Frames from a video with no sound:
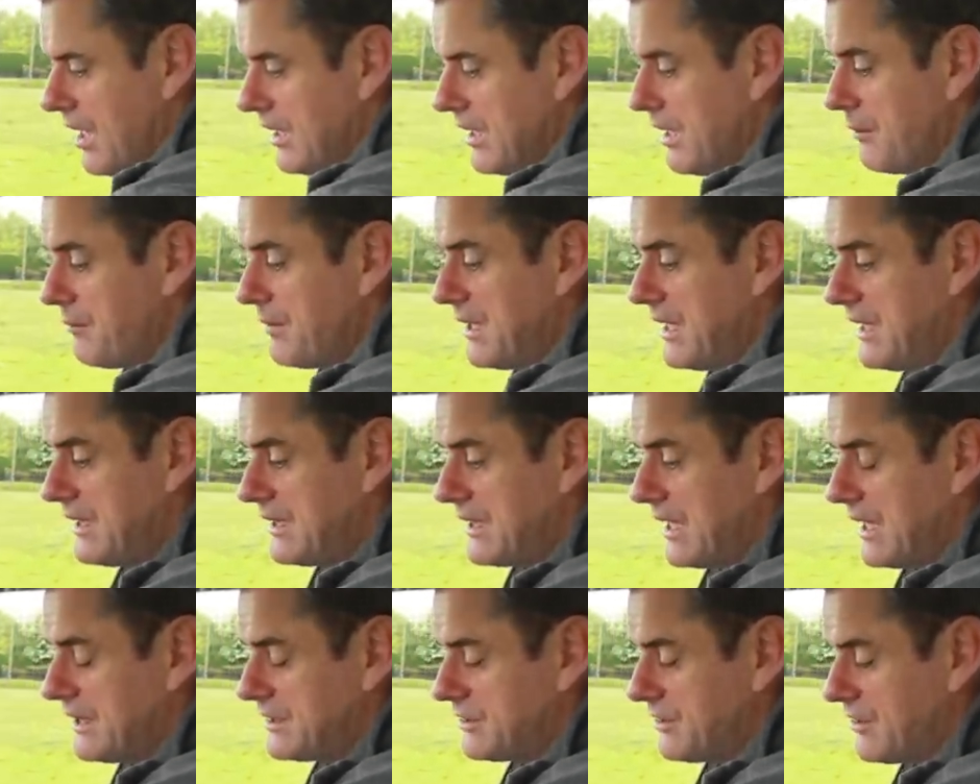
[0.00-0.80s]
Then beneath
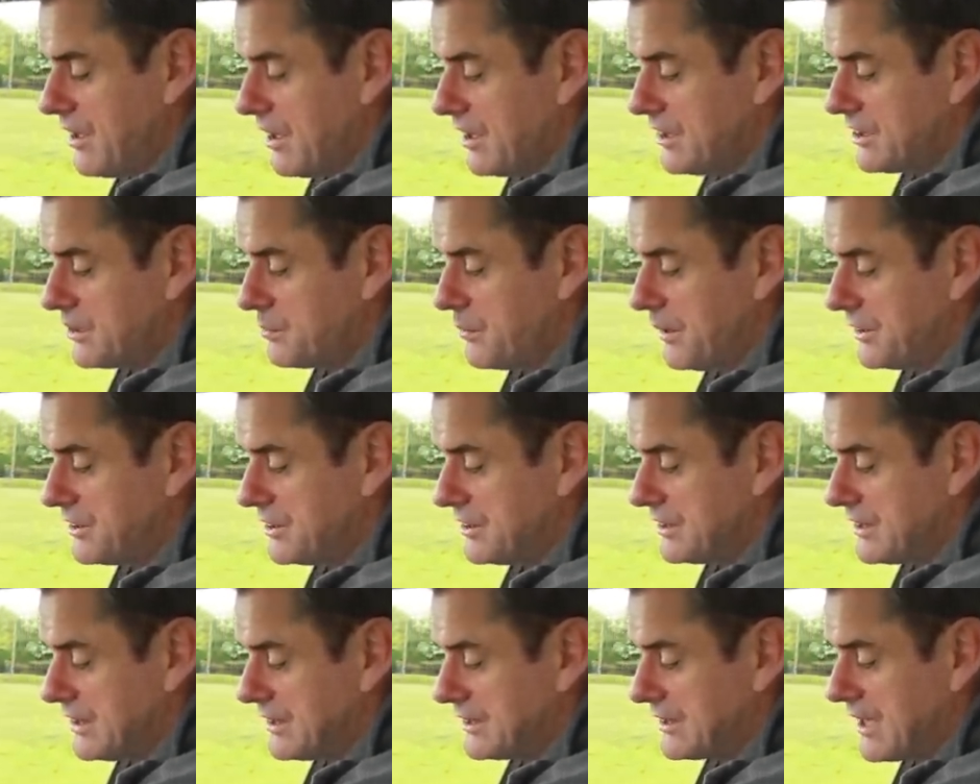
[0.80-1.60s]
that you've got a switch
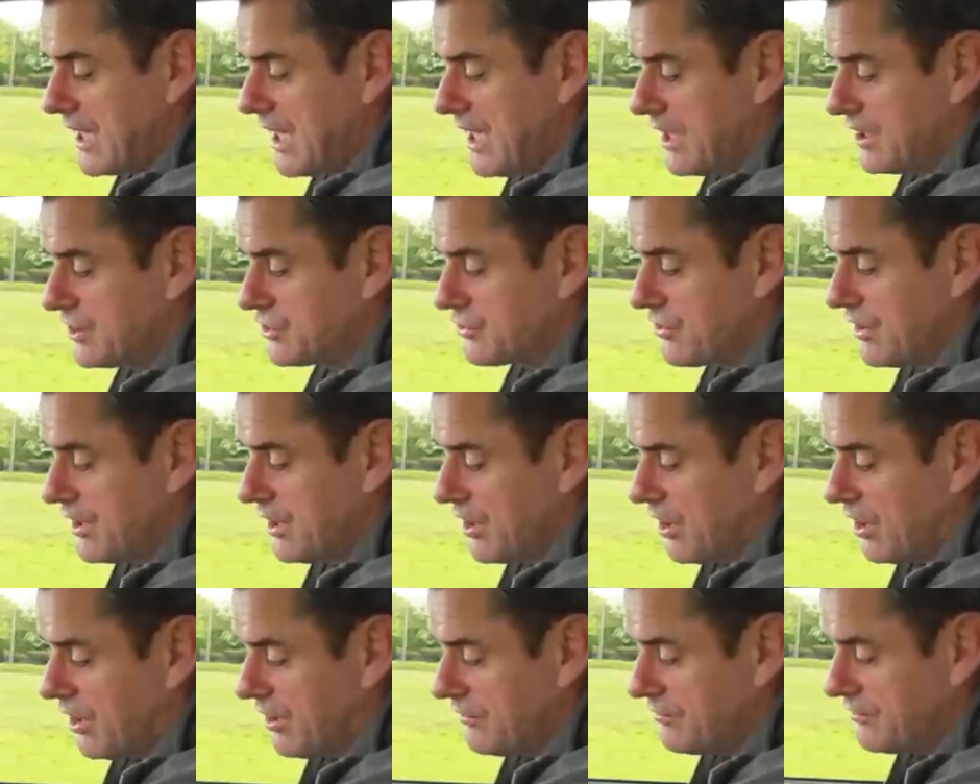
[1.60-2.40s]
that says car
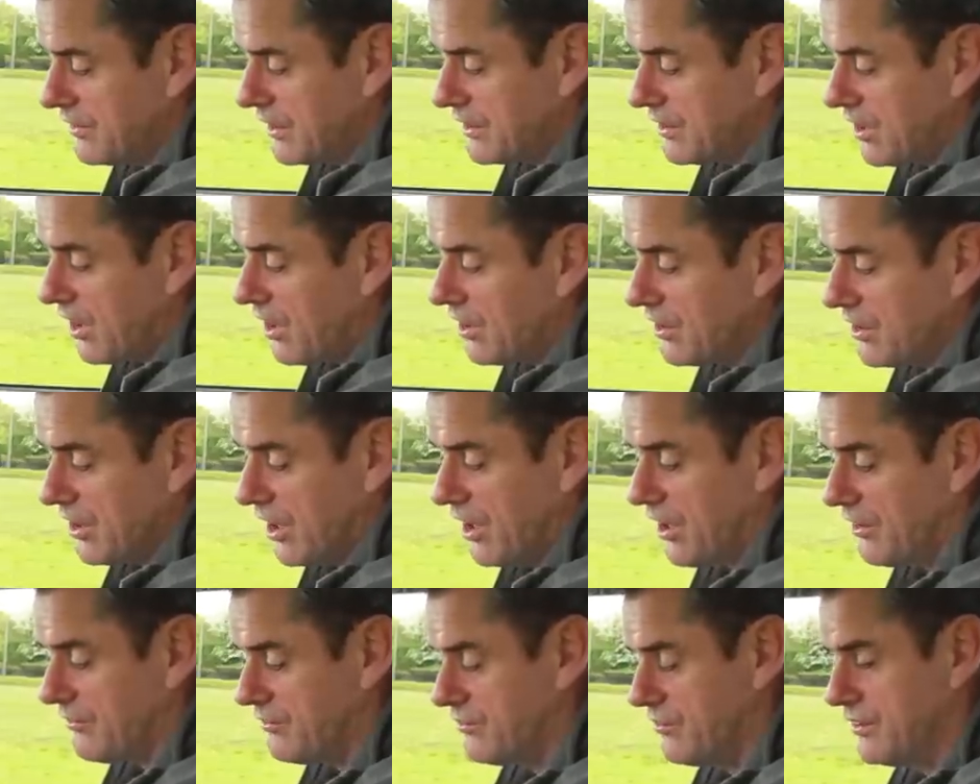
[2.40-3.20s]
screen off and on
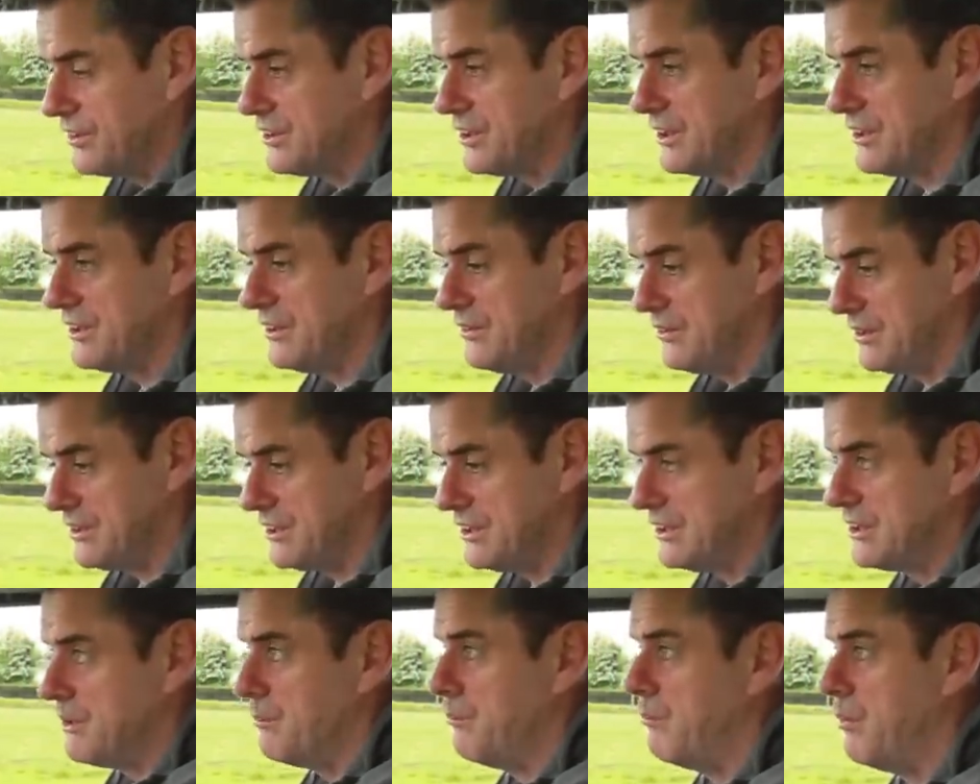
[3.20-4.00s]
off, which
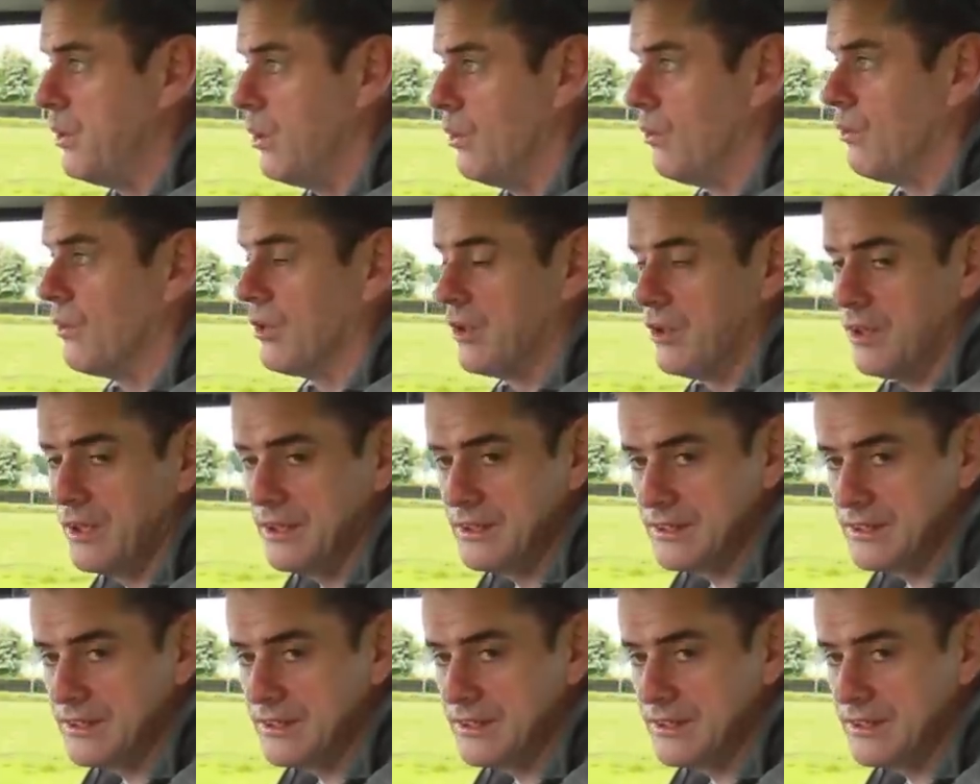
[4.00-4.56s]
is the blower